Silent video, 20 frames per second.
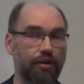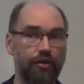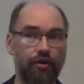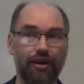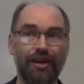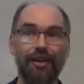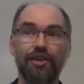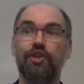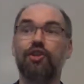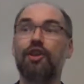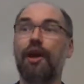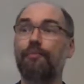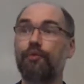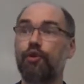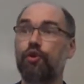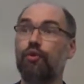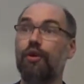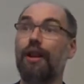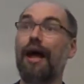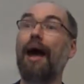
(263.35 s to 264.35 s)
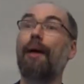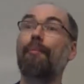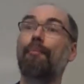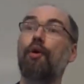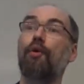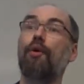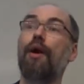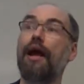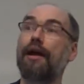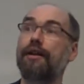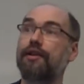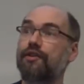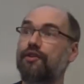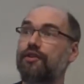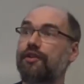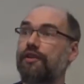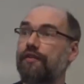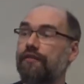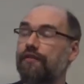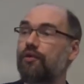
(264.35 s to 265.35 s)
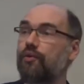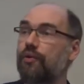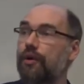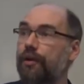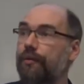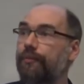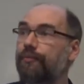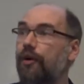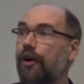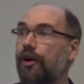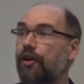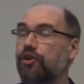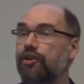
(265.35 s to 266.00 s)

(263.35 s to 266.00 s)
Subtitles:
Their conceptual apparatus, if you will, right?